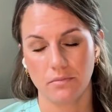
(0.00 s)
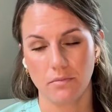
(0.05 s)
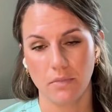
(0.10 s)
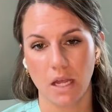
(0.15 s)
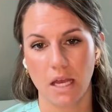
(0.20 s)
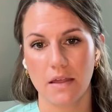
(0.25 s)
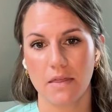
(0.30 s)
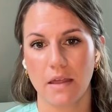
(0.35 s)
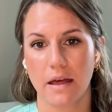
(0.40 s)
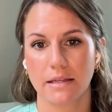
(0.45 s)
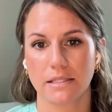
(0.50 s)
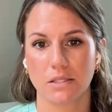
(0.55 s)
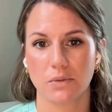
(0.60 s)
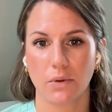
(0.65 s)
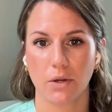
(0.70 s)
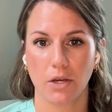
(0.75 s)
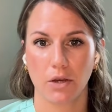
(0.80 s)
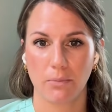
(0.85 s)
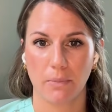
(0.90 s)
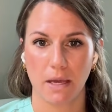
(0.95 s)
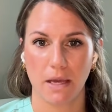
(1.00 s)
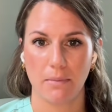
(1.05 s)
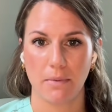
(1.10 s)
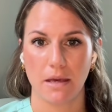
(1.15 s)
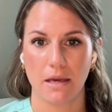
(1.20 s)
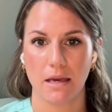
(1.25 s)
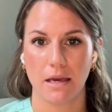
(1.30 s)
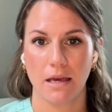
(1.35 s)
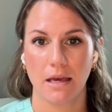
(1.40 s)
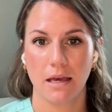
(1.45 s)
And that's where your
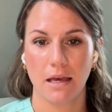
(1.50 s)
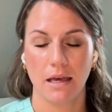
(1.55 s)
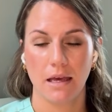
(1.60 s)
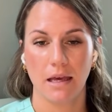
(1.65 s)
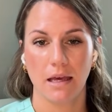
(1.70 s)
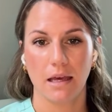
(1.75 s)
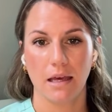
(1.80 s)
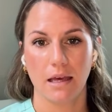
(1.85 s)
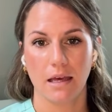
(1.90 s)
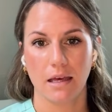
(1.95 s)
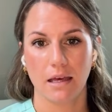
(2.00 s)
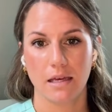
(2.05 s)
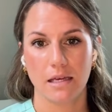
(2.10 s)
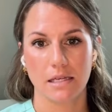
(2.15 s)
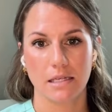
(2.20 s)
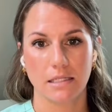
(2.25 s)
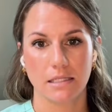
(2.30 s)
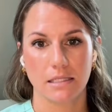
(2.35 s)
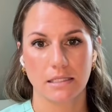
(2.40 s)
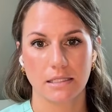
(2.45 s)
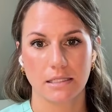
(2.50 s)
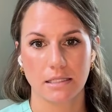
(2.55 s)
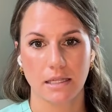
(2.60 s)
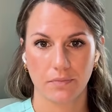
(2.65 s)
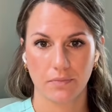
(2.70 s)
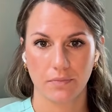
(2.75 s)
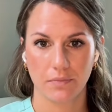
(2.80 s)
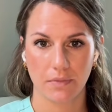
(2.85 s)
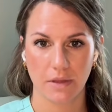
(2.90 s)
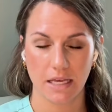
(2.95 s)
baby is
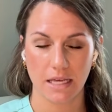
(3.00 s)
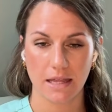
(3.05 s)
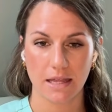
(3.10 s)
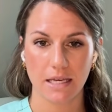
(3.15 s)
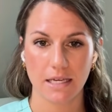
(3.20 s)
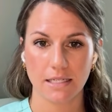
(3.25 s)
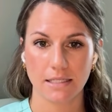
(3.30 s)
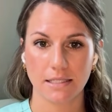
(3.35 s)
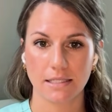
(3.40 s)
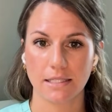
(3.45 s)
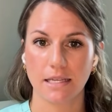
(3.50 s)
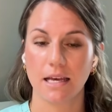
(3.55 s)
like this.